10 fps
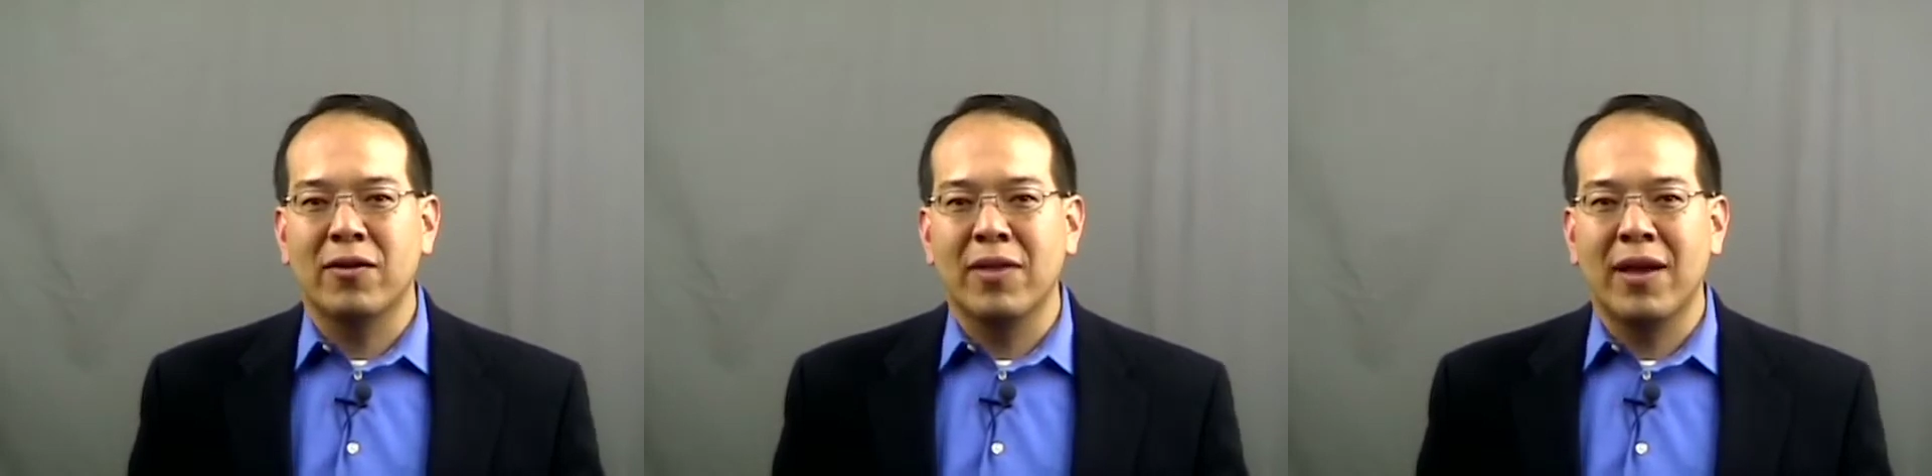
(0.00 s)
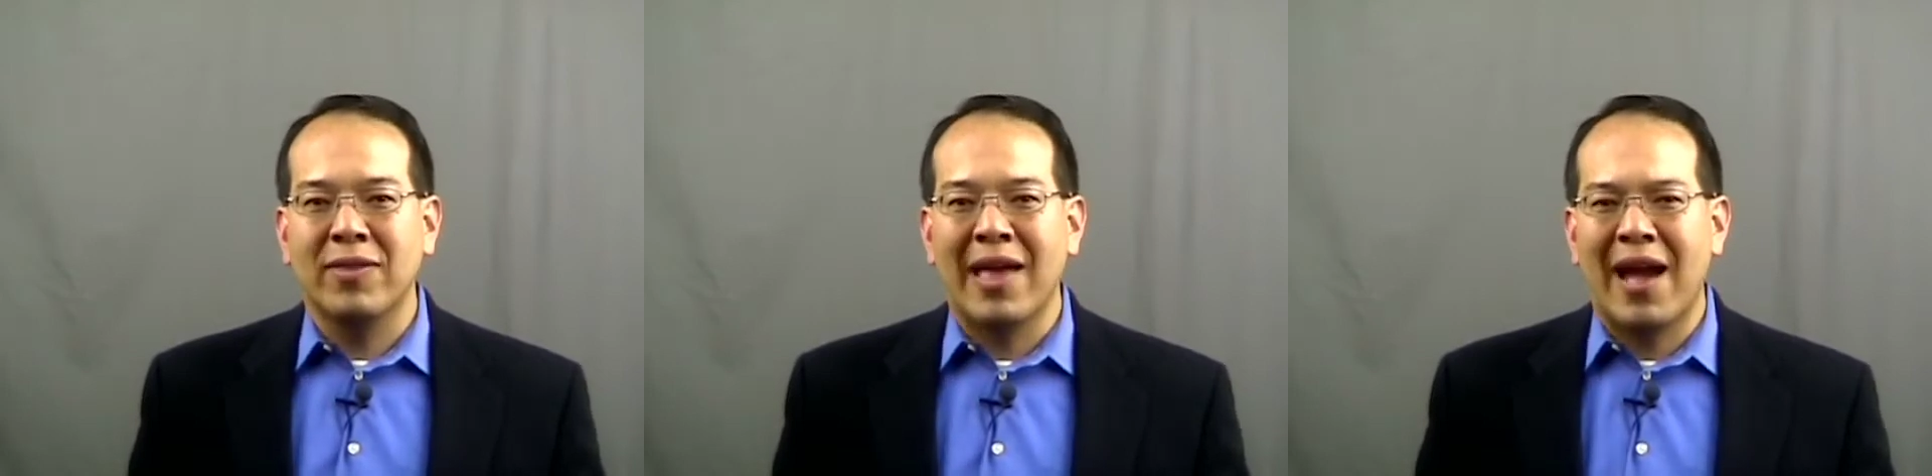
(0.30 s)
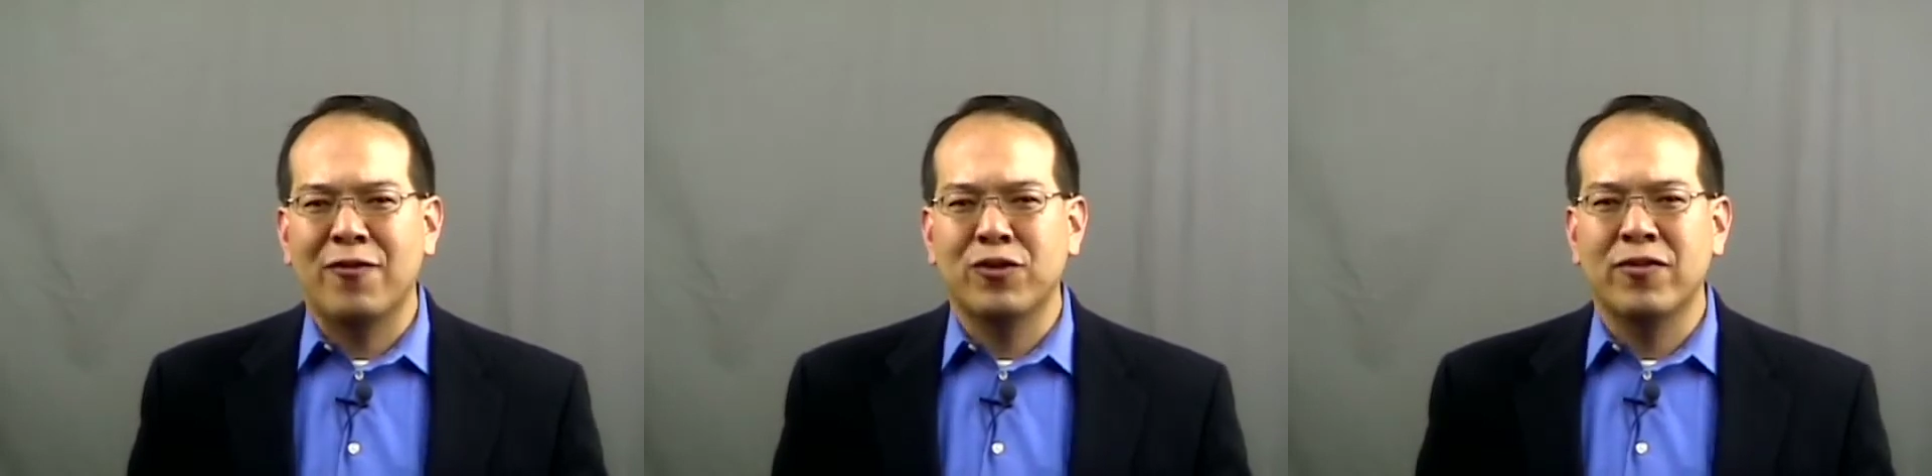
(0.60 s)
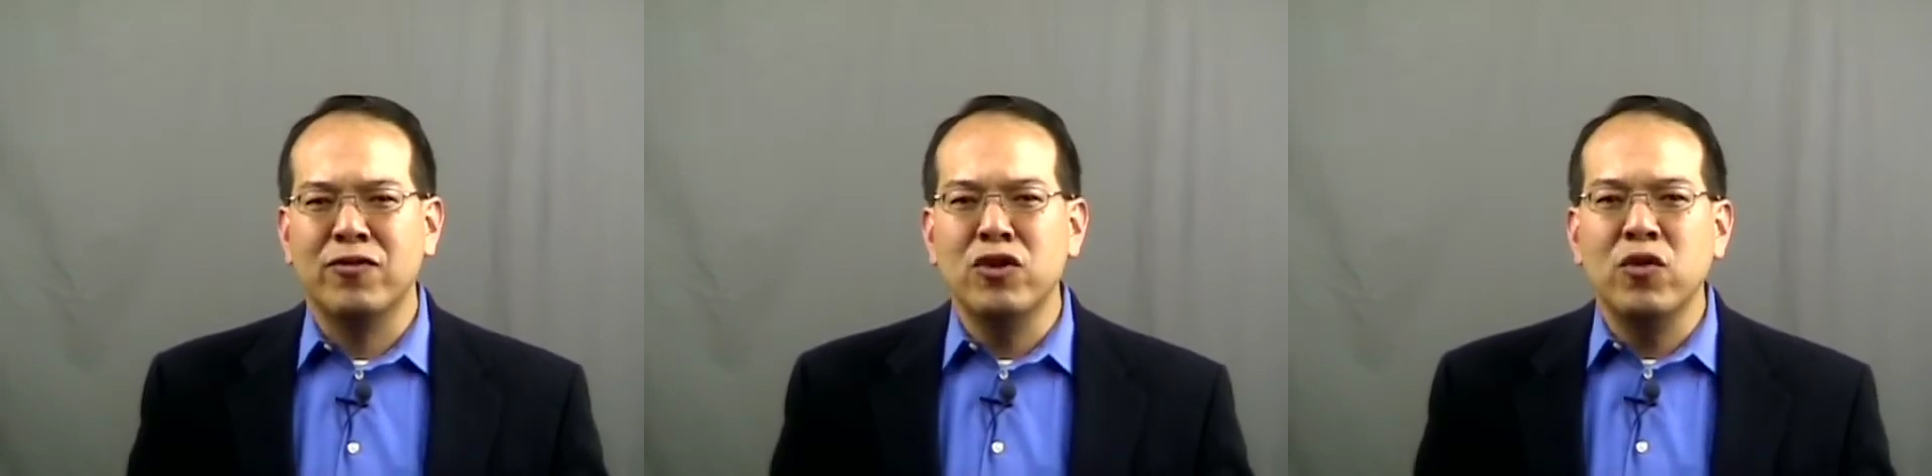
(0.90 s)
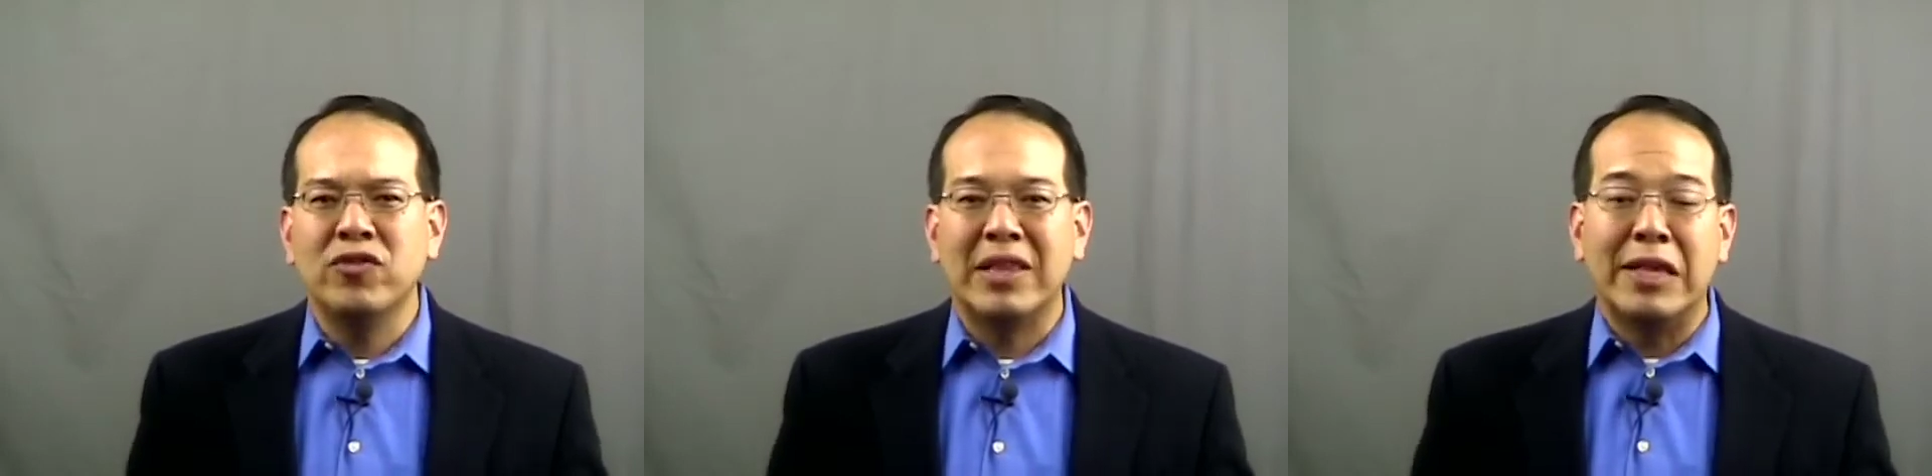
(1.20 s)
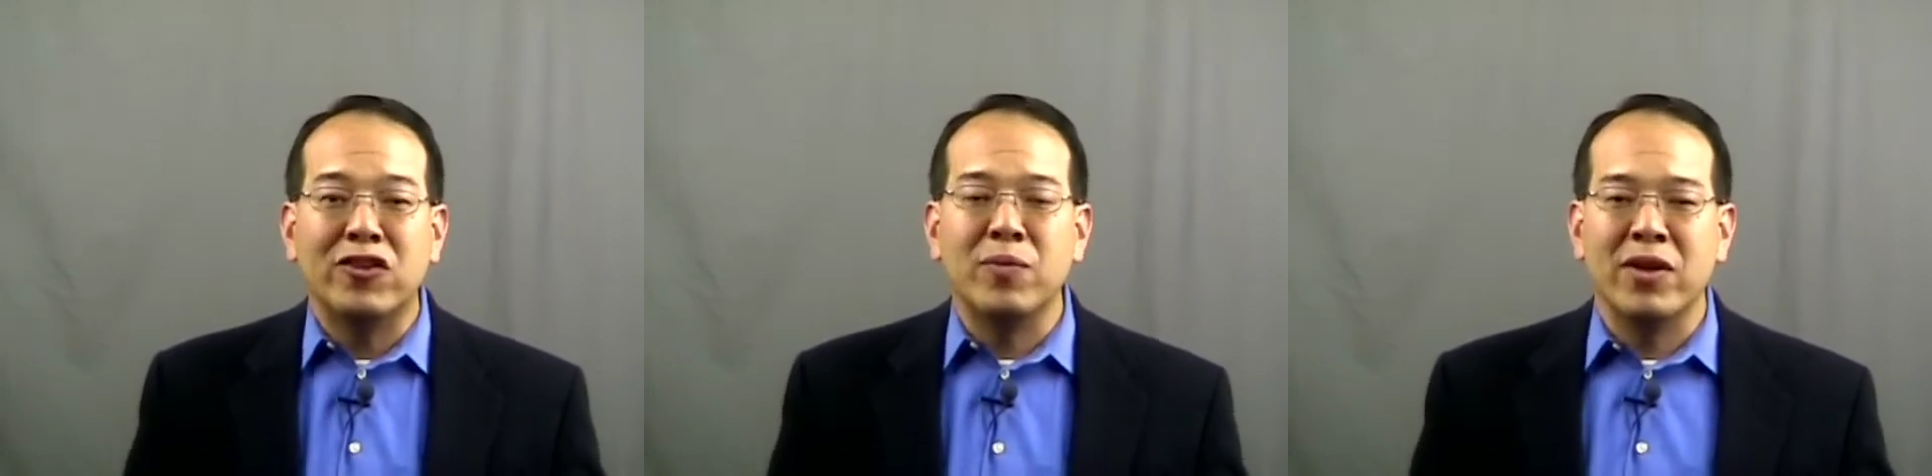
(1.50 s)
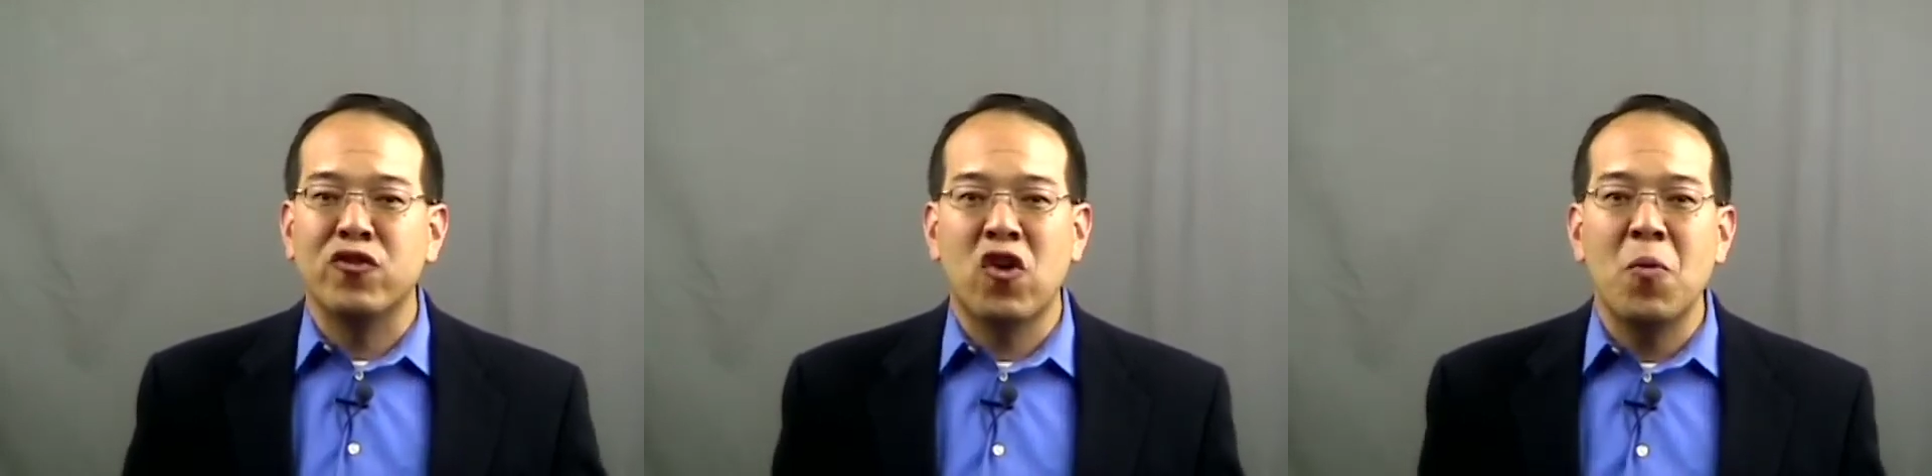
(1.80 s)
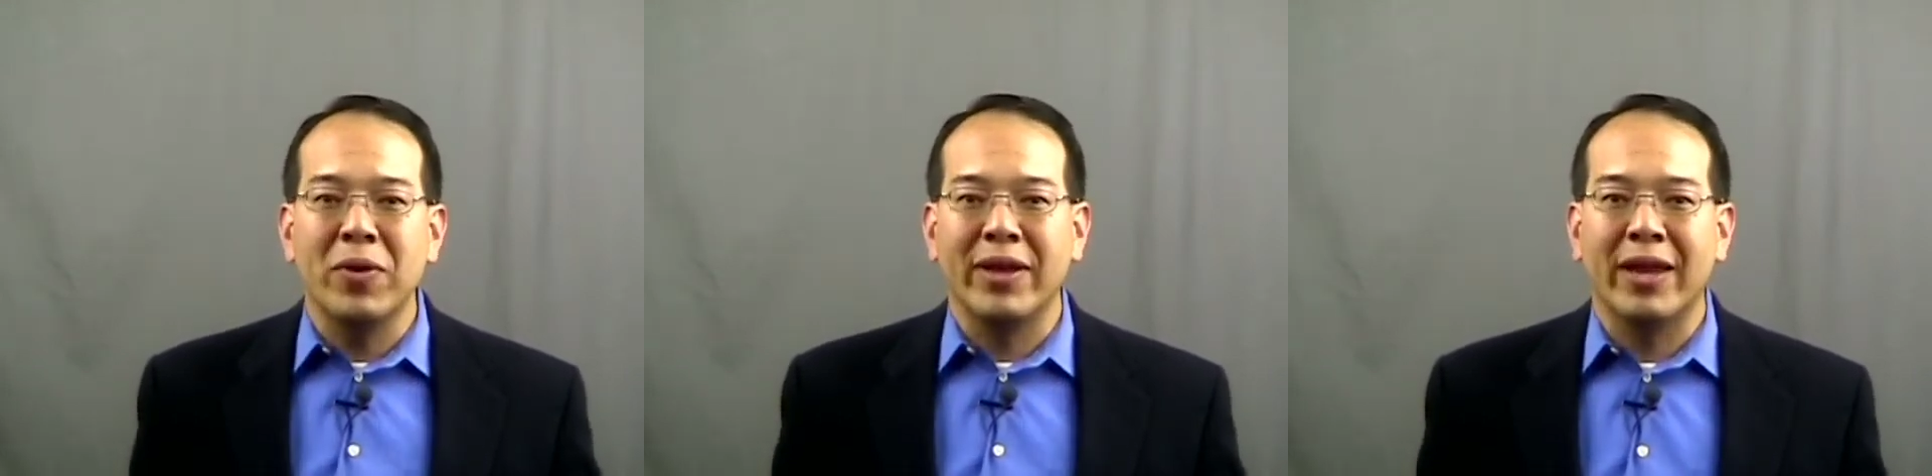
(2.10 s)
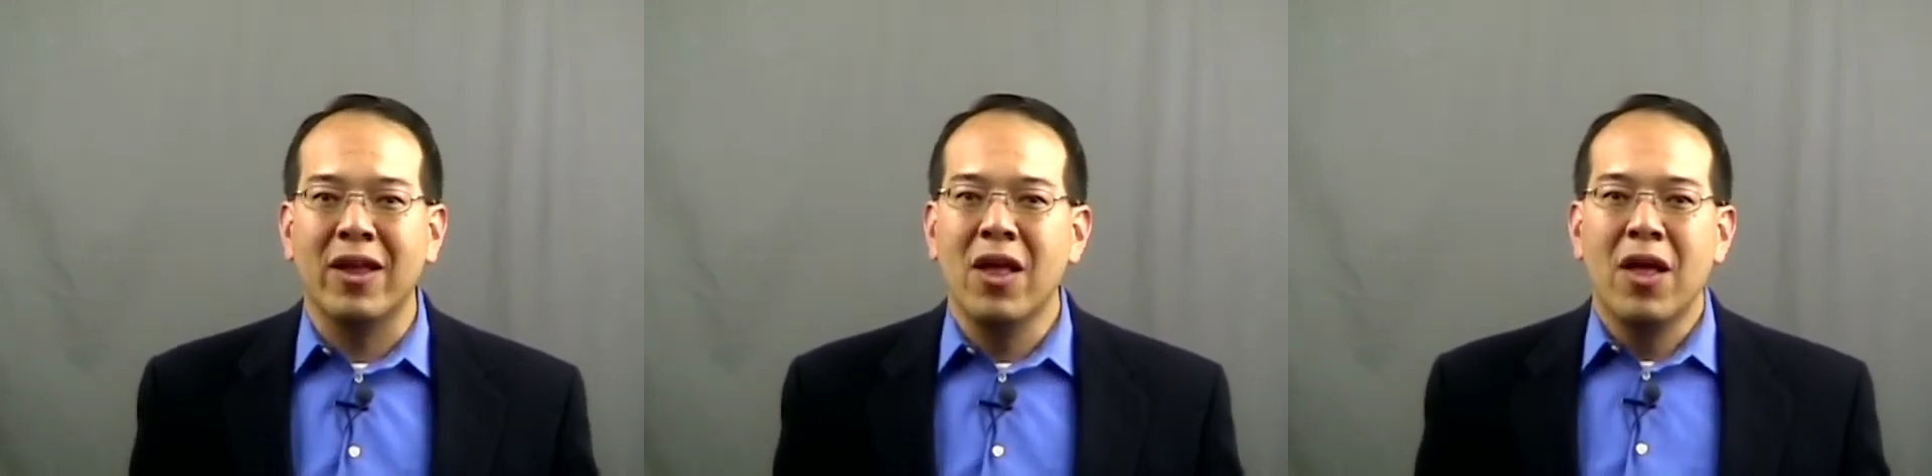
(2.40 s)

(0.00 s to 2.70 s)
that, have sort of news that needs to be interpreted,